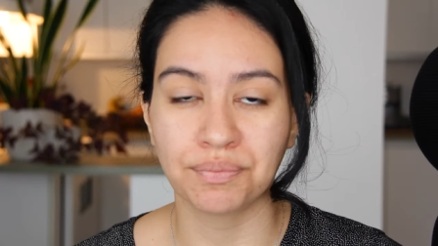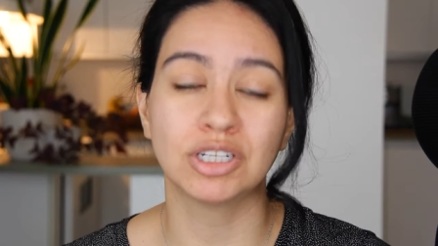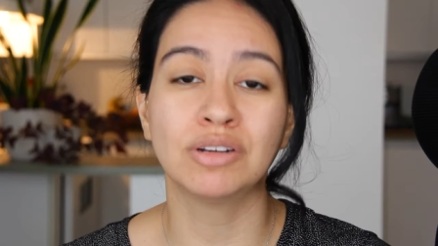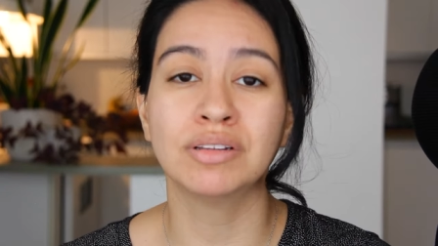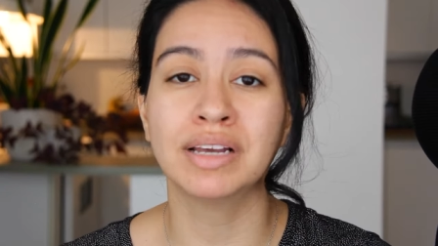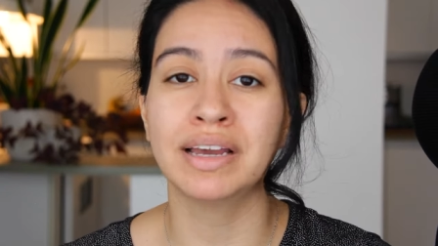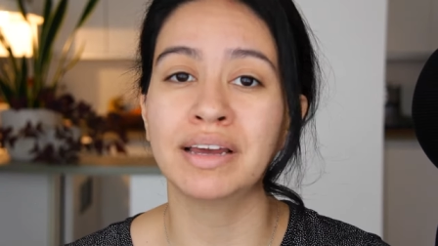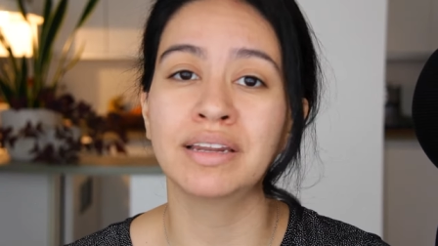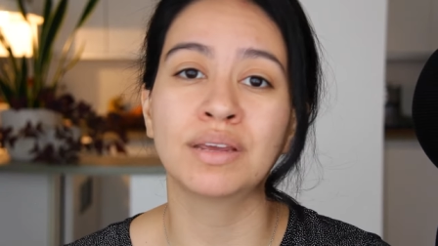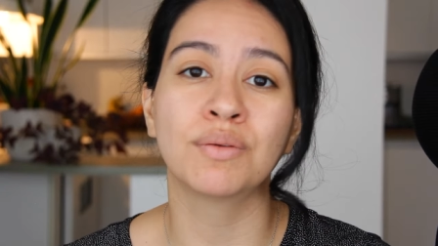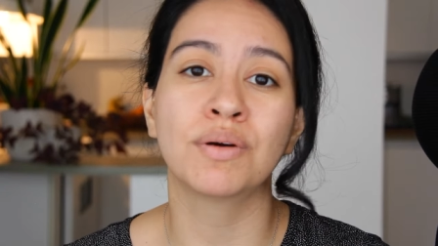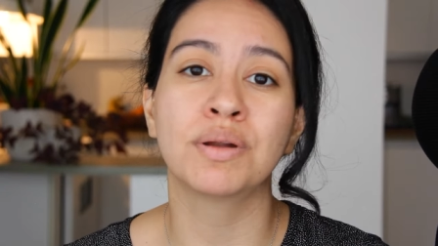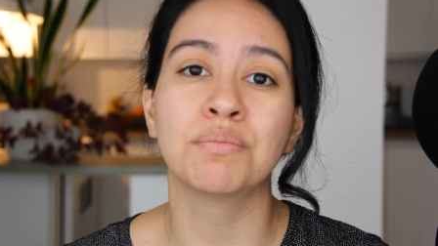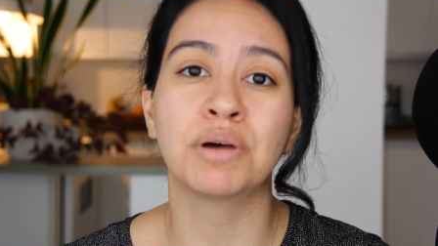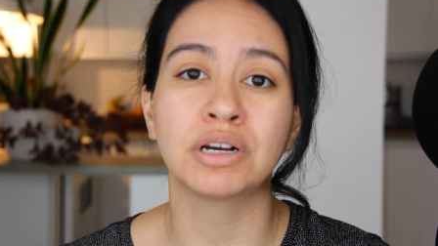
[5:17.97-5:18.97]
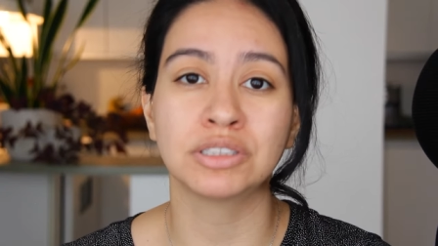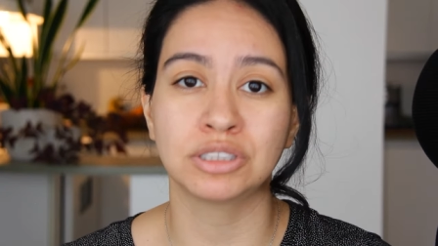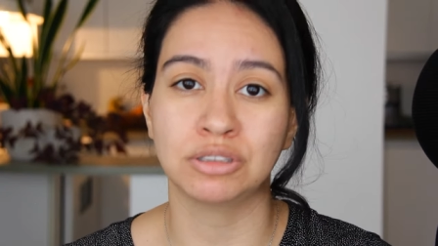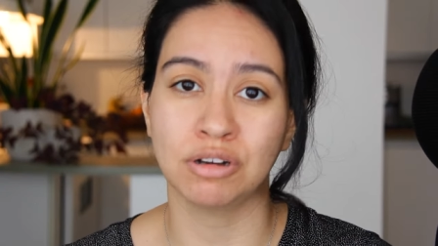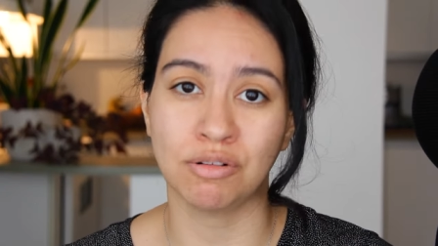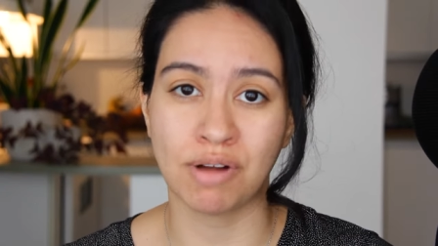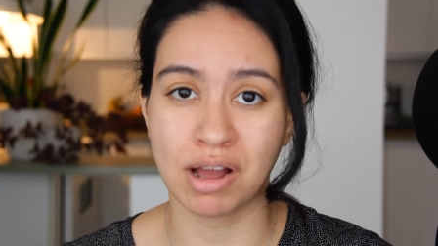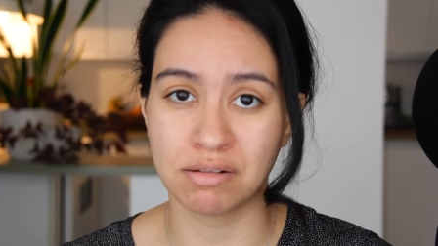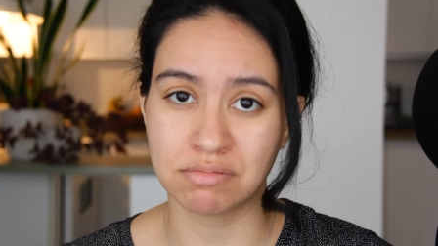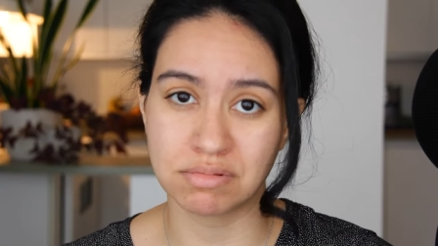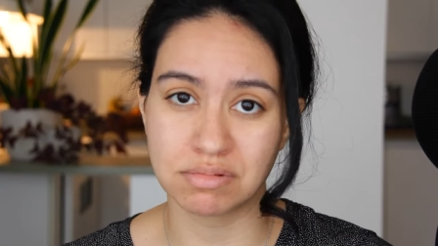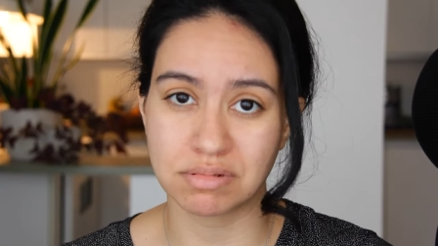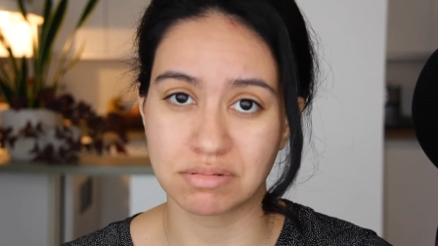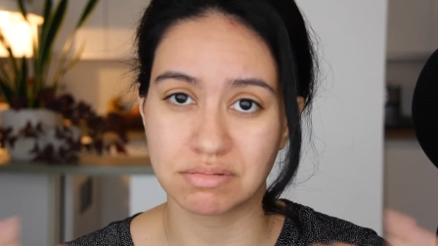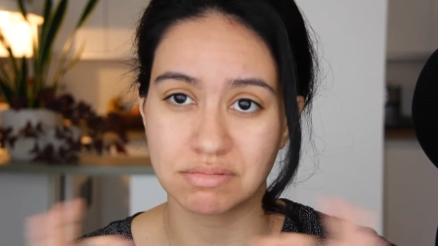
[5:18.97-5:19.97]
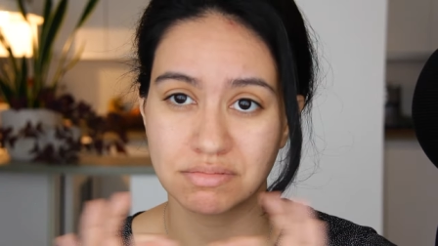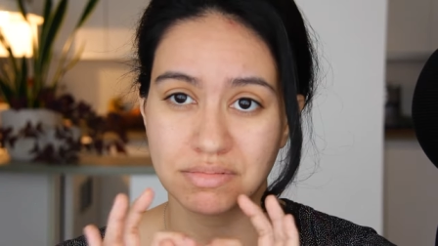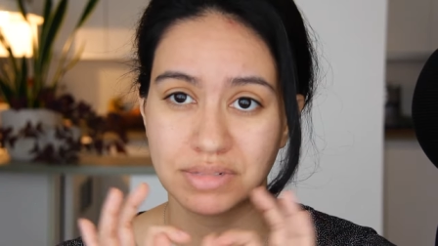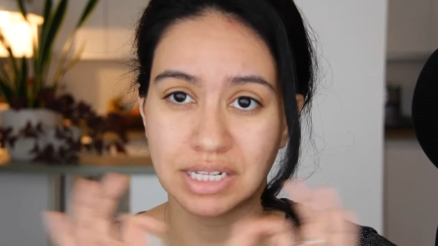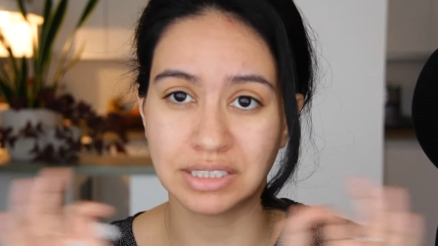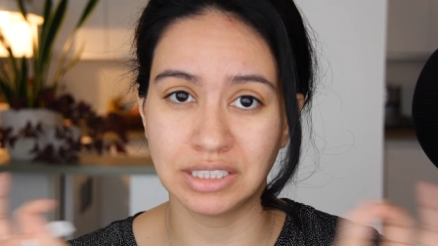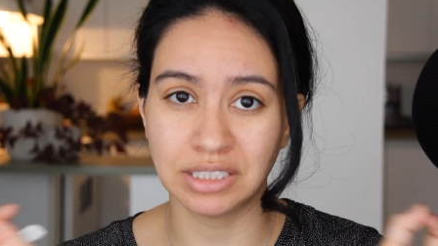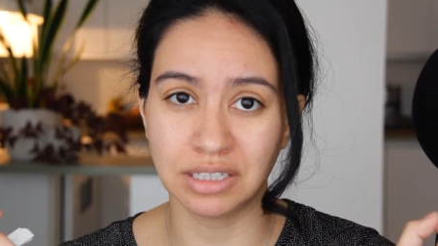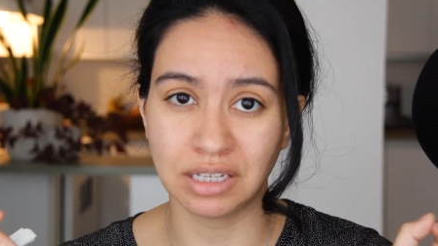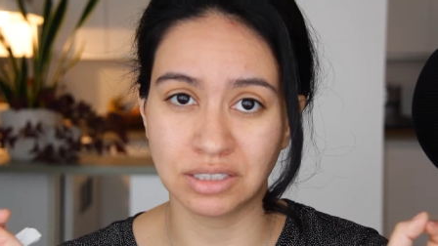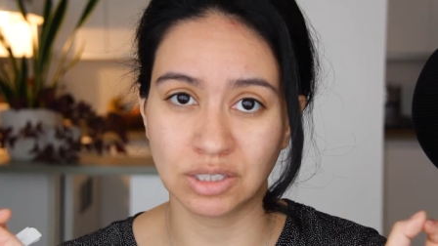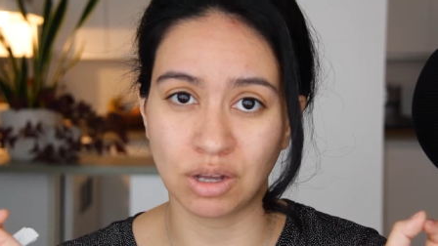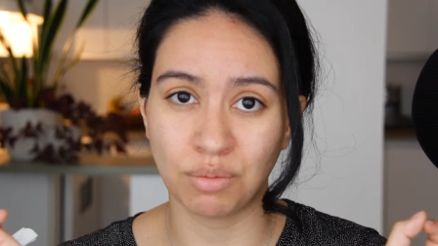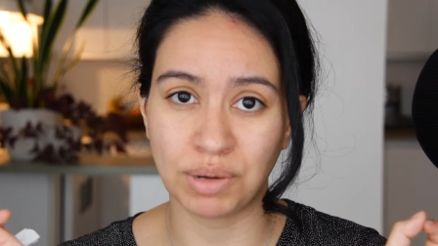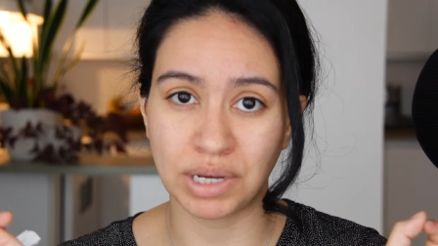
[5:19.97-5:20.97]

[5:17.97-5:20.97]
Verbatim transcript: Don't let anyone boss you around. That's it. That's all